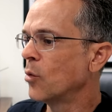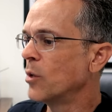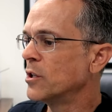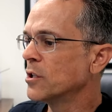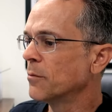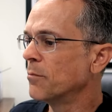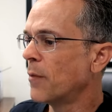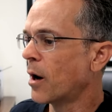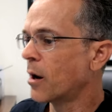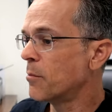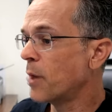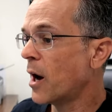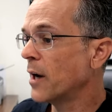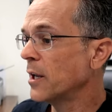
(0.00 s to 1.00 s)
which our
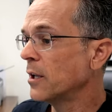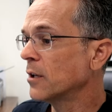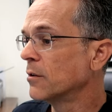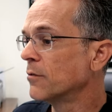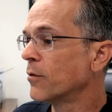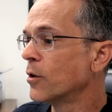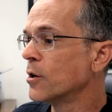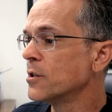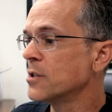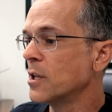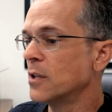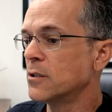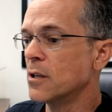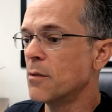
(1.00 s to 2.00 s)
body converts
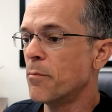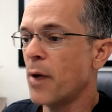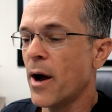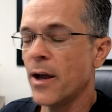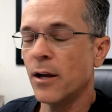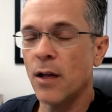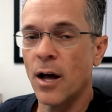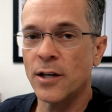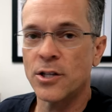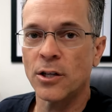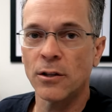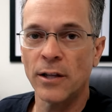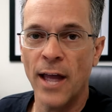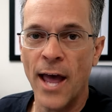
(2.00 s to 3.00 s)
into the
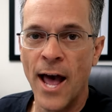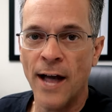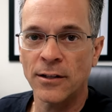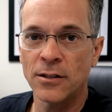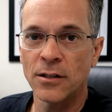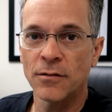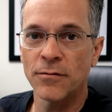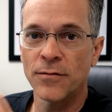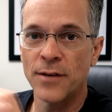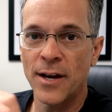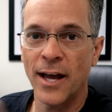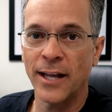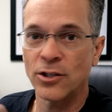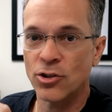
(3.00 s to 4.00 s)
biologically active
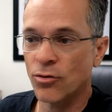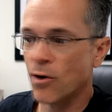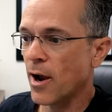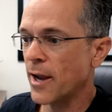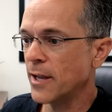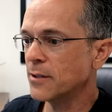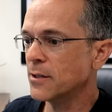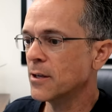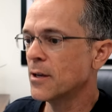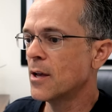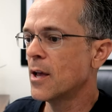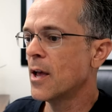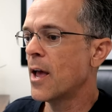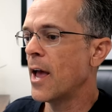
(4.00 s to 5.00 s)
nitrite,
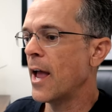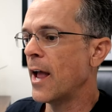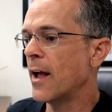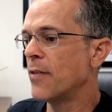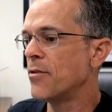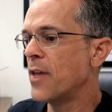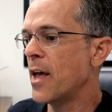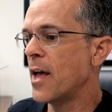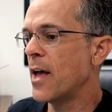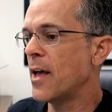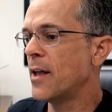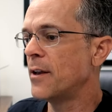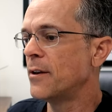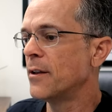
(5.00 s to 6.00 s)
and
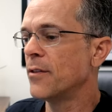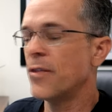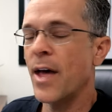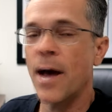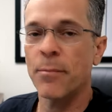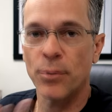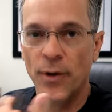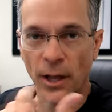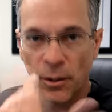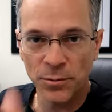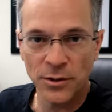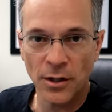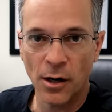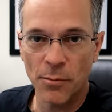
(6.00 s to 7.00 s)
then that
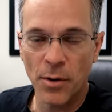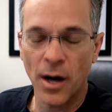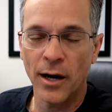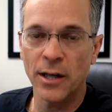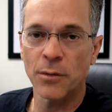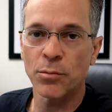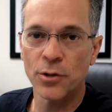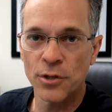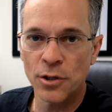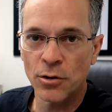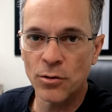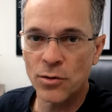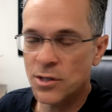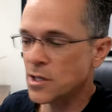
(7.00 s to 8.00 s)
helps our body
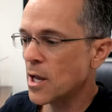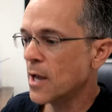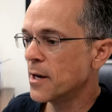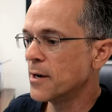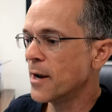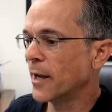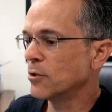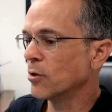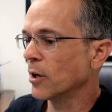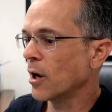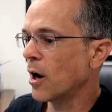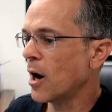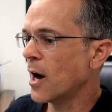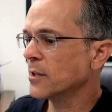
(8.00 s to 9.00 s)
produce
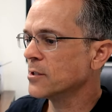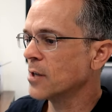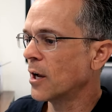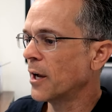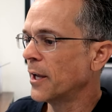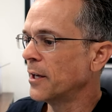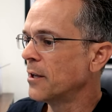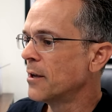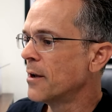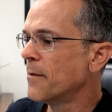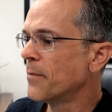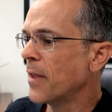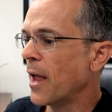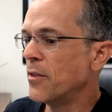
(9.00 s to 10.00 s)
nitric oxide,
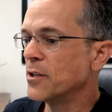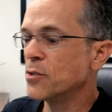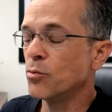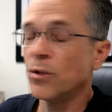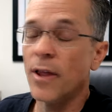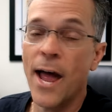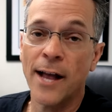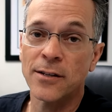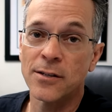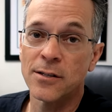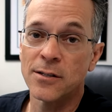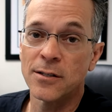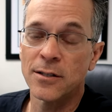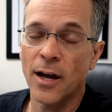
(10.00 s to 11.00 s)
and this
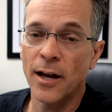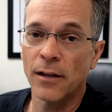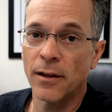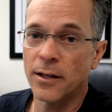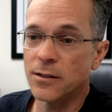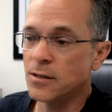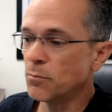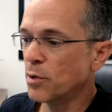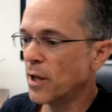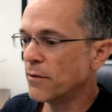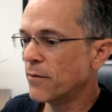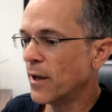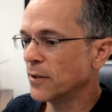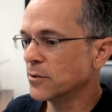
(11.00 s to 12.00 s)
relaxes and dilates the
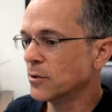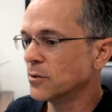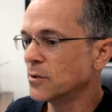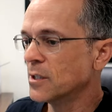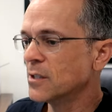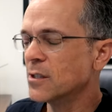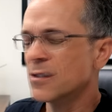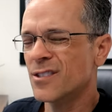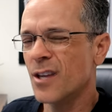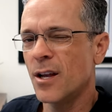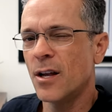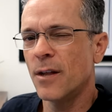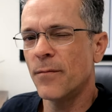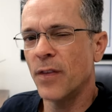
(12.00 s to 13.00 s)
blood vessels. This is,
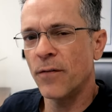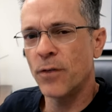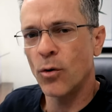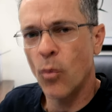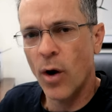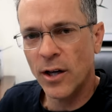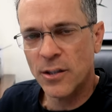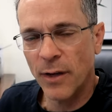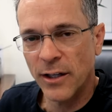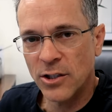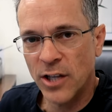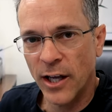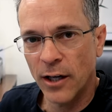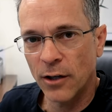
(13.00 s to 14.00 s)
if you watch my
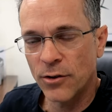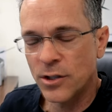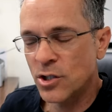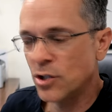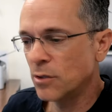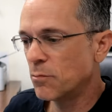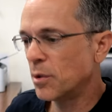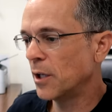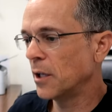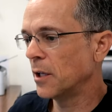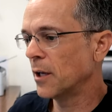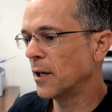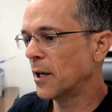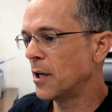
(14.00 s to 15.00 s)
channel, this should
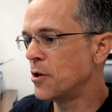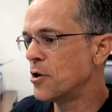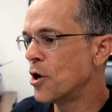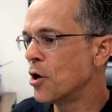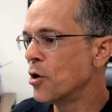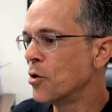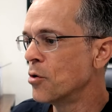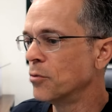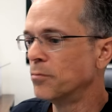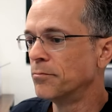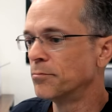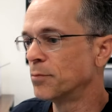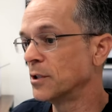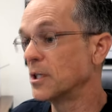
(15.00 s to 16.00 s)
be no
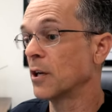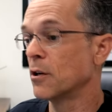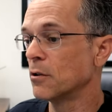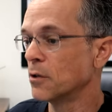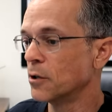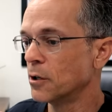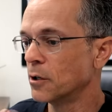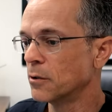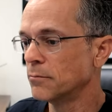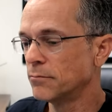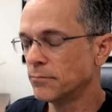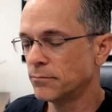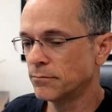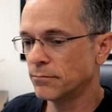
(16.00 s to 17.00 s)
particular
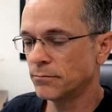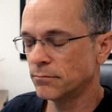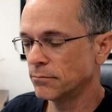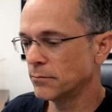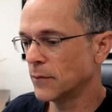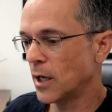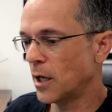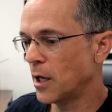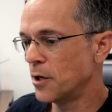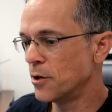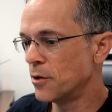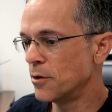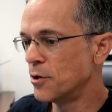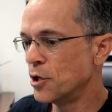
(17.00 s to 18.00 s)

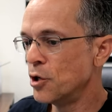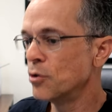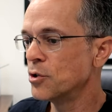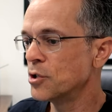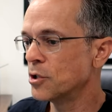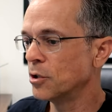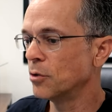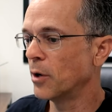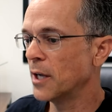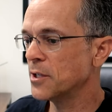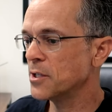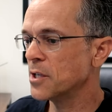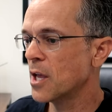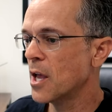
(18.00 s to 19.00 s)
news to
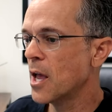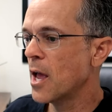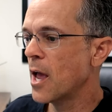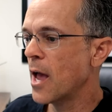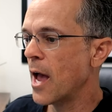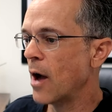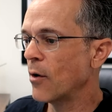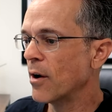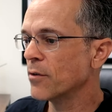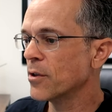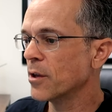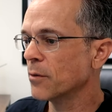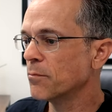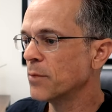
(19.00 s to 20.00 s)
us.
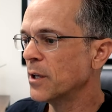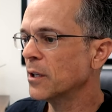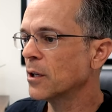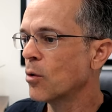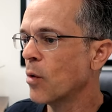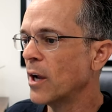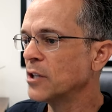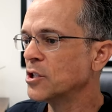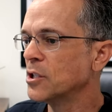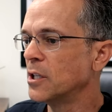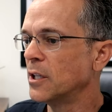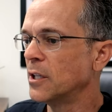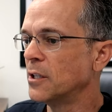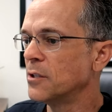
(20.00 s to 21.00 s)
However, the big
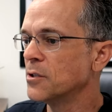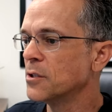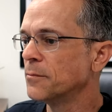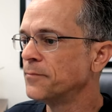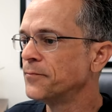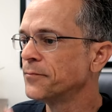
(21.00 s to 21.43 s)
question is,